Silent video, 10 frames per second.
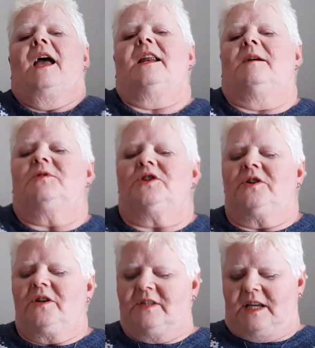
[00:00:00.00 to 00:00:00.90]
sure
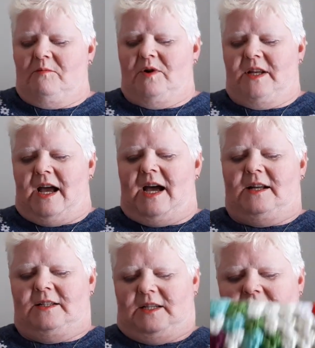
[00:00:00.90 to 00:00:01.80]
someone
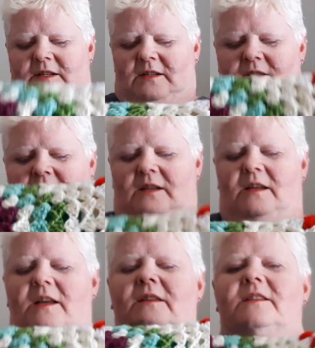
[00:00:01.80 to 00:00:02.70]
at
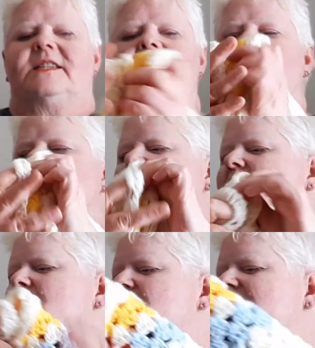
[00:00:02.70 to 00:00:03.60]
the seniors home
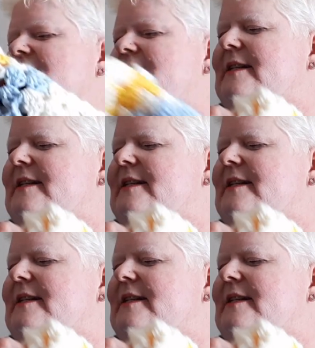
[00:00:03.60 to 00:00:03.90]
will like it.